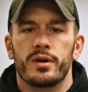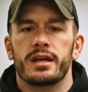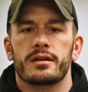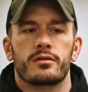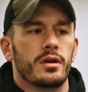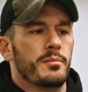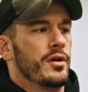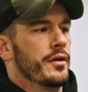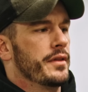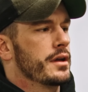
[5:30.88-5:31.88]
hand grip
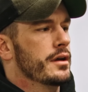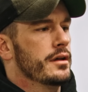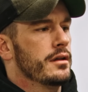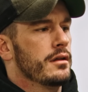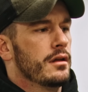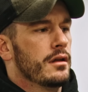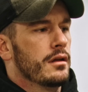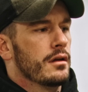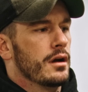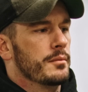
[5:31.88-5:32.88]
on the gun.
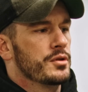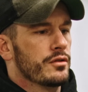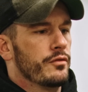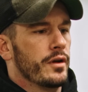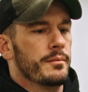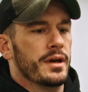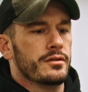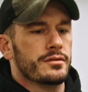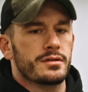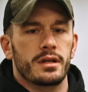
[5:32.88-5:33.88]
Good
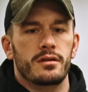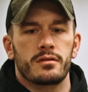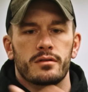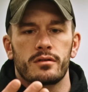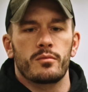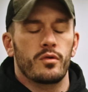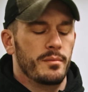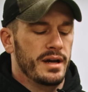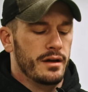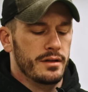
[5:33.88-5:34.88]
fundamentals that you can learn more
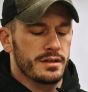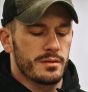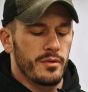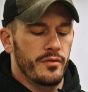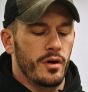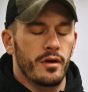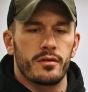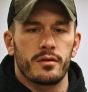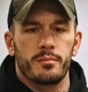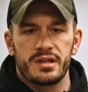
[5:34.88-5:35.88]
about in some of our
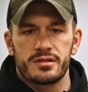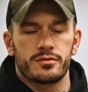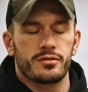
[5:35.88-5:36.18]
other pistol